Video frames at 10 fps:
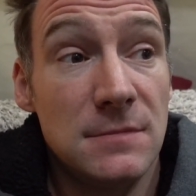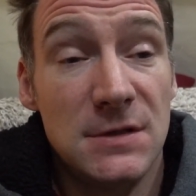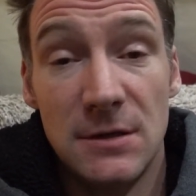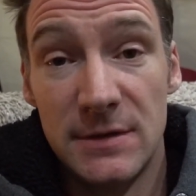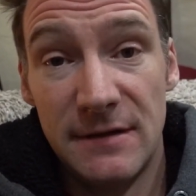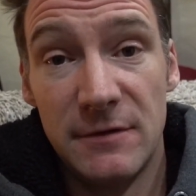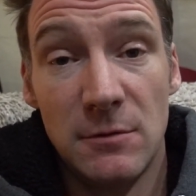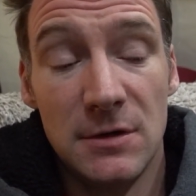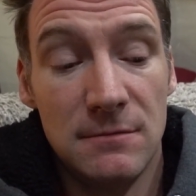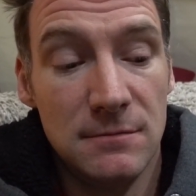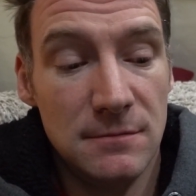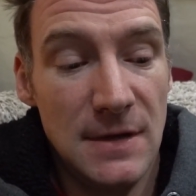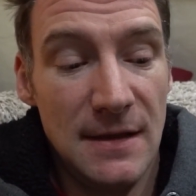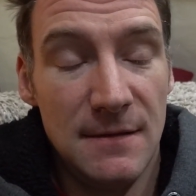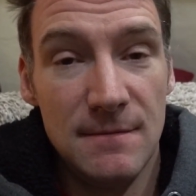So was everyone
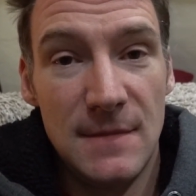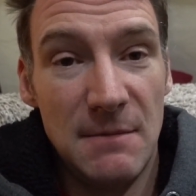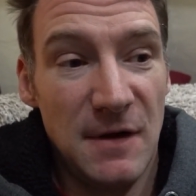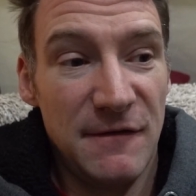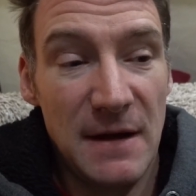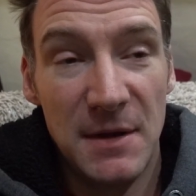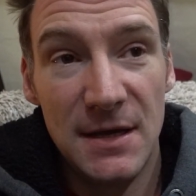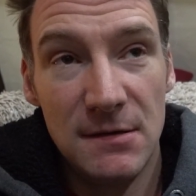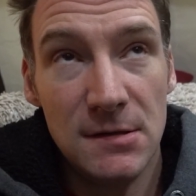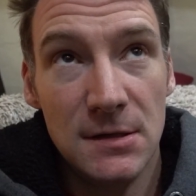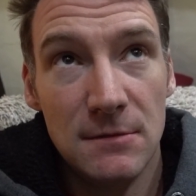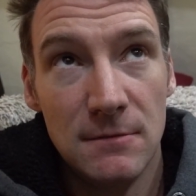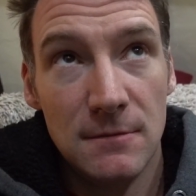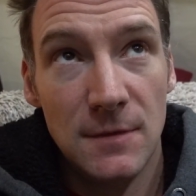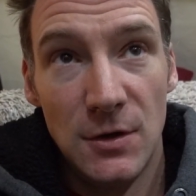in in my family
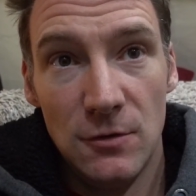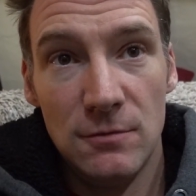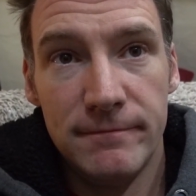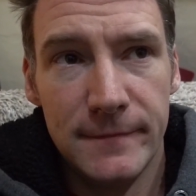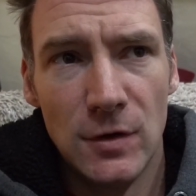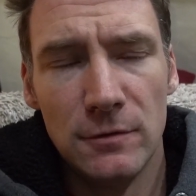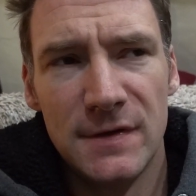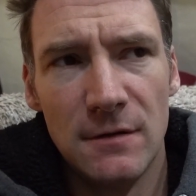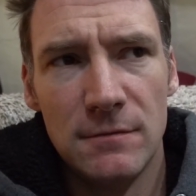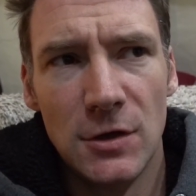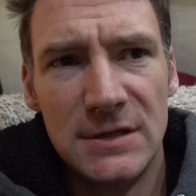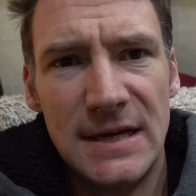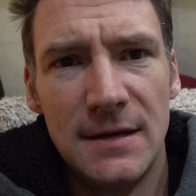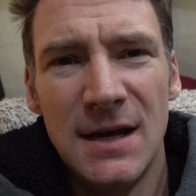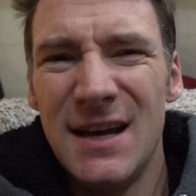who also got
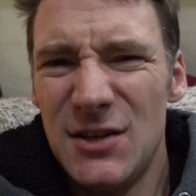it.